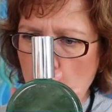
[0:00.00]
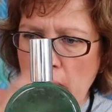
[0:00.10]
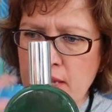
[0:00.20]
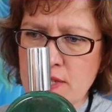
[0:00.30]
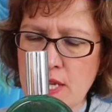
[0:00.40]

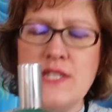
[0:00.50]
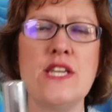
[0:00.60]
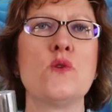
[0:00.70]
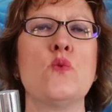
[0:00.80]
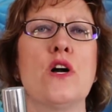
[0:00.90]
went and
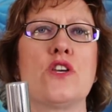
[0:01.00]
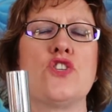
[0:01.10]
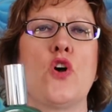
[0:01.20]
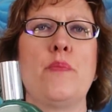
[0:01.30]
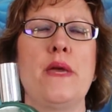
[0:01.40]
did a
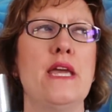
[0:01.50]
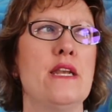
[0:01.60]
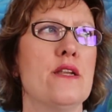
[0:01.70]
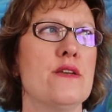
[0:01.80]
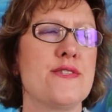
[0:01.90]
workshop
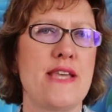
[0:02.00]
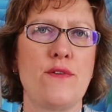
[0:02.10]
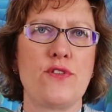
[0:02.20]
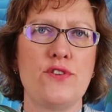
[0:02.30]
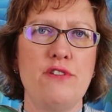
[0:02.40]
in South